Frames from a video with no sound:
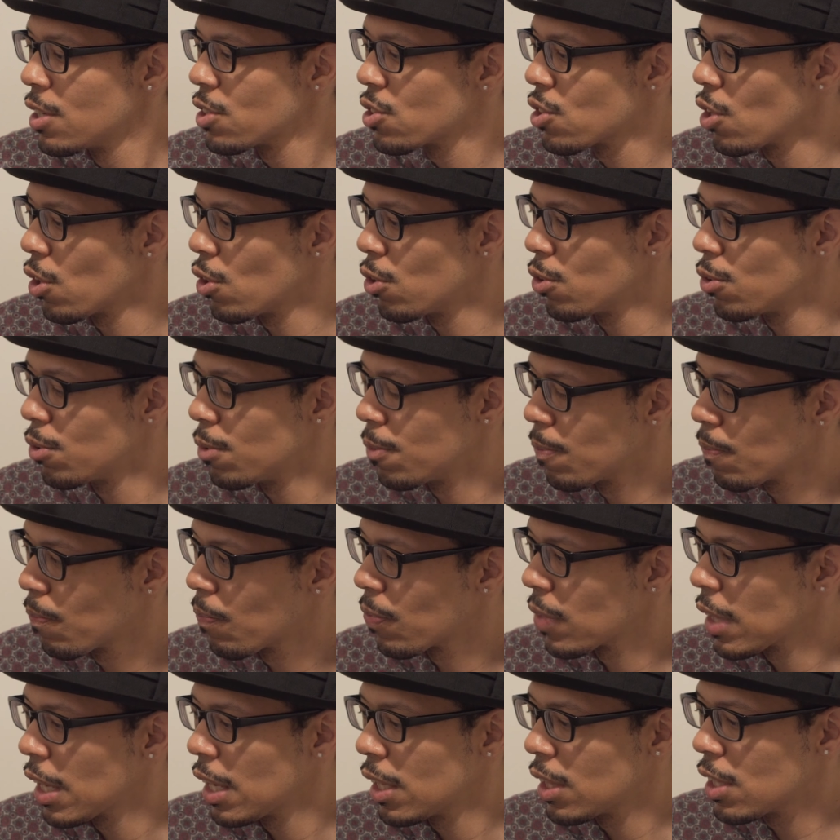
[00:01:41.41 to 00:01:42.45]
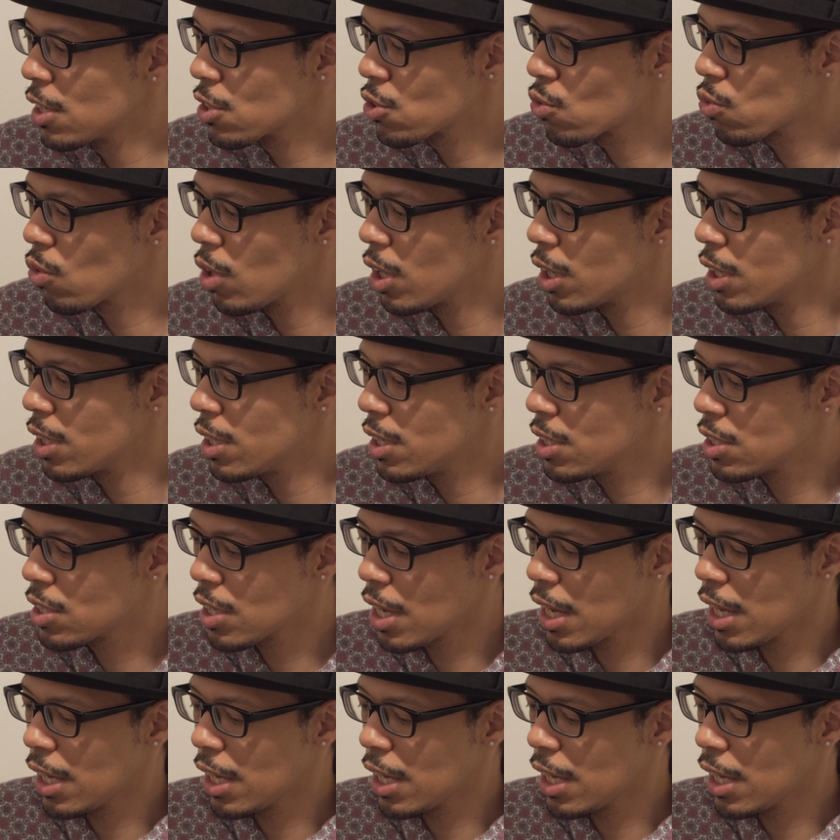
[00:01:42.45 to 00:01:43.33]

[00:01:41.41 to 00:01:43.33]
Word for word: So this one is